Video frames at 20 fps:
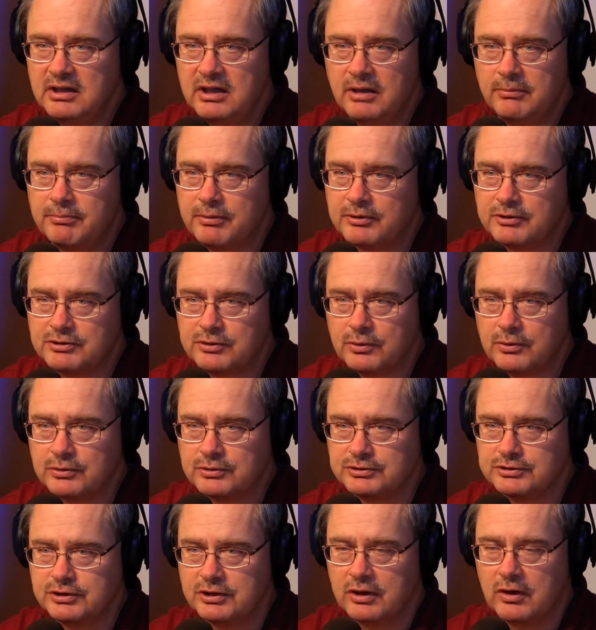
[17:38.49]
upper
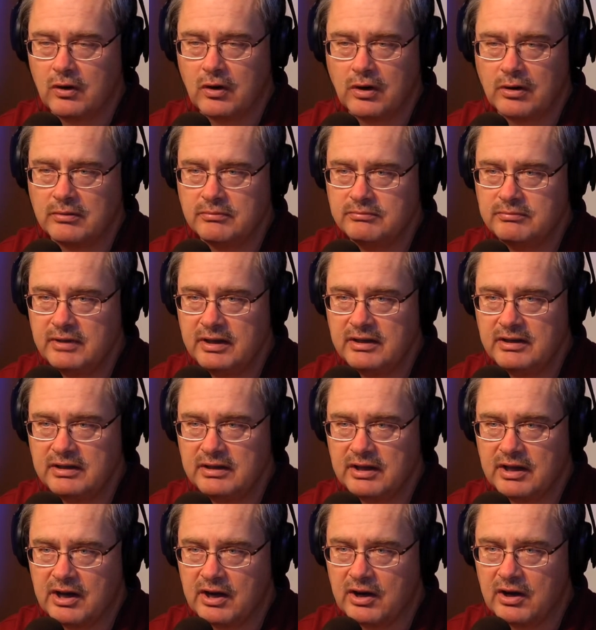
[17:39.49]
Georgia or
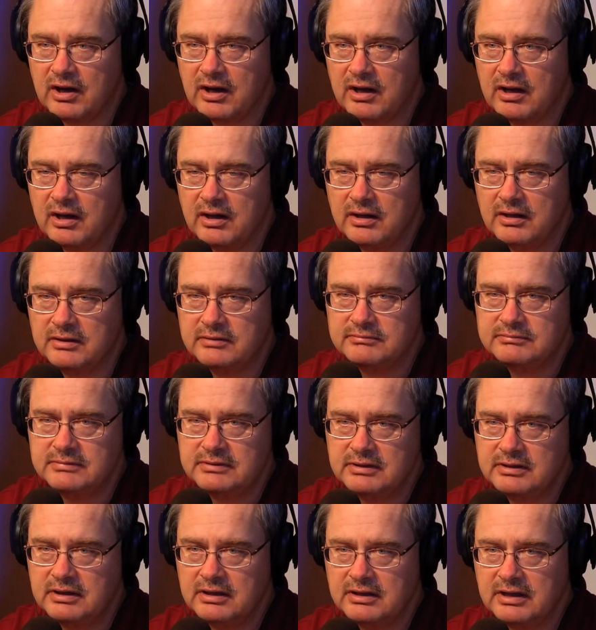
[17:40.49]
in the
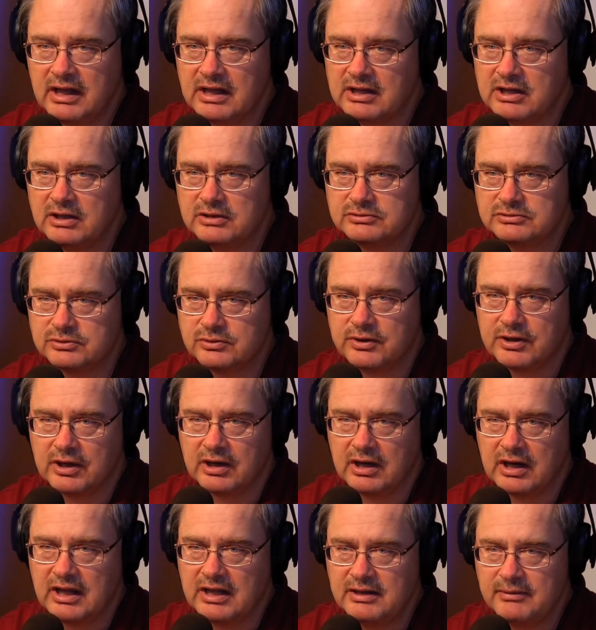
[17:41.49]
not coastal
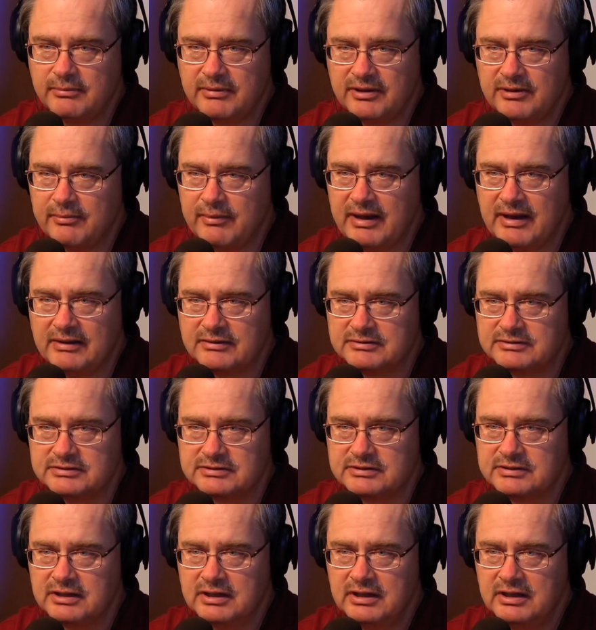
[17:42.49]
Carolina, but the mountains.